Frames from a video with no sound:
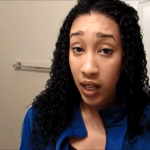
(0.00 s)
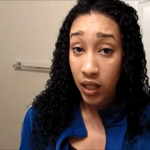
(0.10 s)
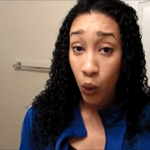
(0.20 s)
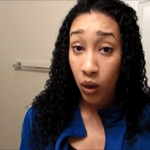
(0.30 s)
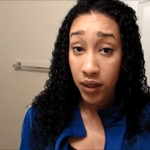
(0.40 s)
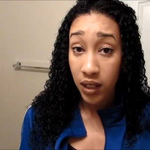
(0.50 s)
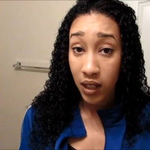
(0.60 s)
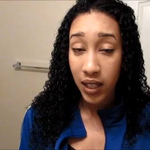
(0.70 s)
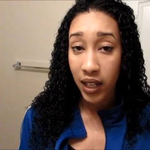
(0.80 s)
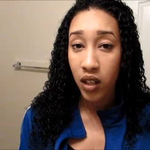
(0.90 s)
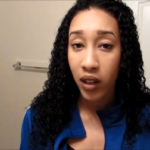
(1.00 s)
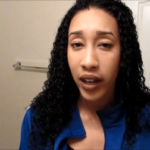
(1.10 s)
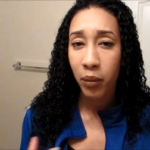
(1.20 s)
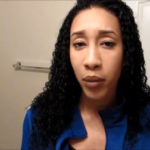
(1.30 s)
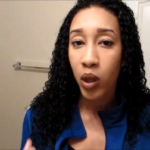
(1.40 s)
as often because I didn't know how
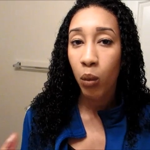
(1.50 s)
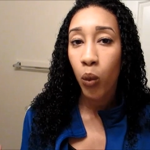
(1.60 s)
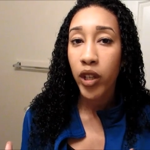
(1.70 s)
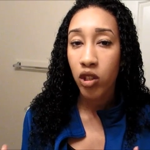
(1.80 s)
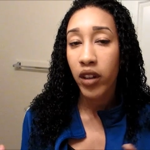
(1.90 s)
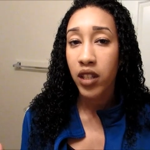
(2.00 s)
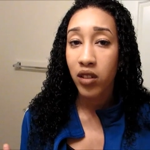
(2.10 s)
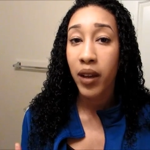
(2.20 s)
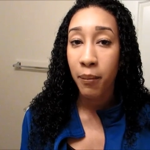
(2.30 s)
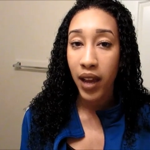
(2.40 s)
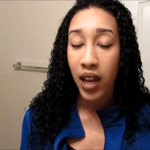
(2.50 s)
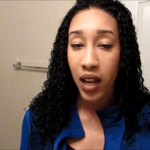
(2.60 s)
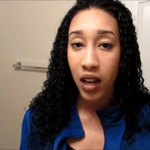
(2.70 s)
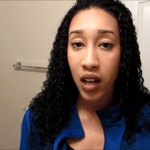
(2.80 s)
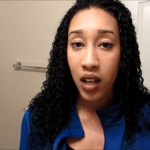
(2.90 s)
to put the moisturizer in my
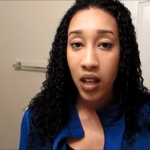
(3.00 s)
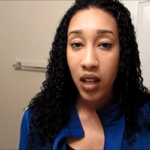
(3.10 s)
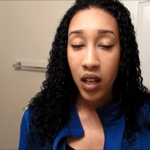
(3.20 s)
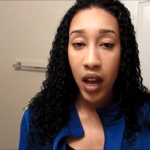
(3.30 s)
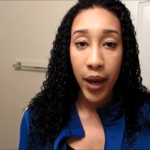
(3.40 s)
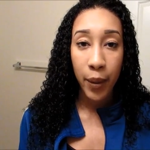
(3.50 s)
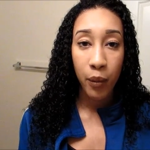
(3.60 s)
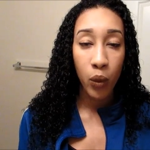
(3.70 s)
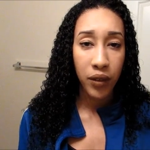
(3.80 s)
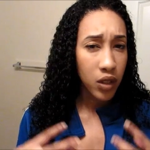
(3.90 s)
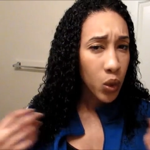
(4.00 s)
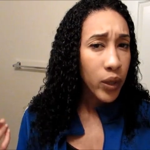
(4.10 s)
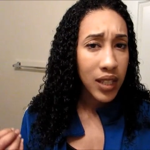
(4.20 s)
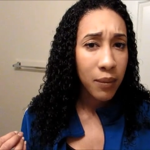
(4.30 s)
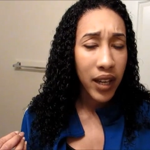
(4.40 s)
hair with the
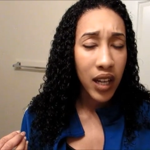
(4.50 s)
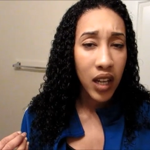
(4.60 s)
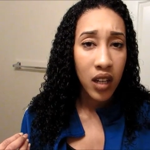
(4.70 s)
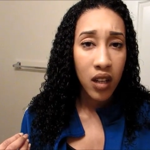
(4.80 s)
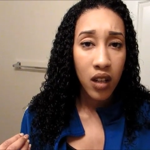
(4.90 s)
twist in my hair.